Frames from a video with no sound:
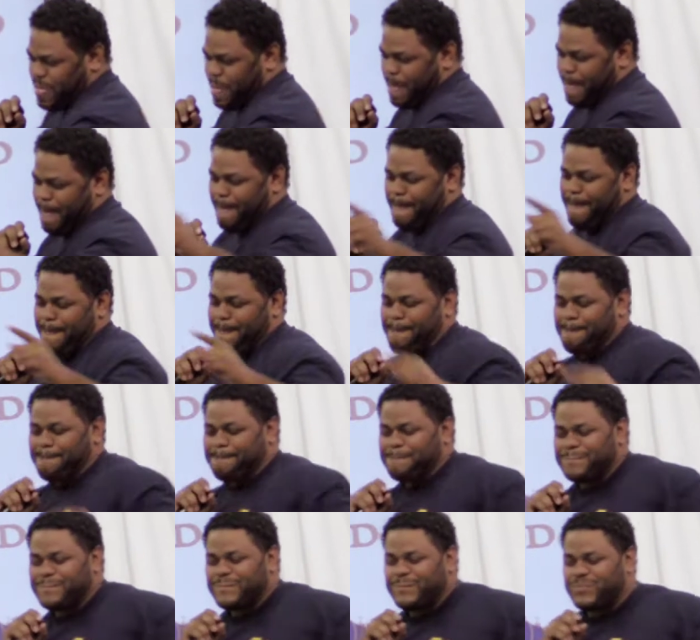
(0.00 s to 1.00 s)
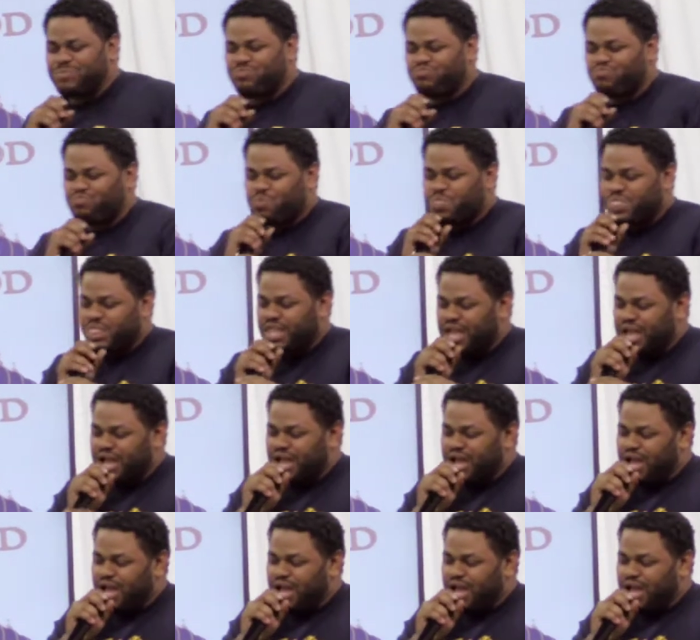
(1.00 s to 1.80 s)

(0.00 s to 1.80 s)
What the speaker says: (no one is talking)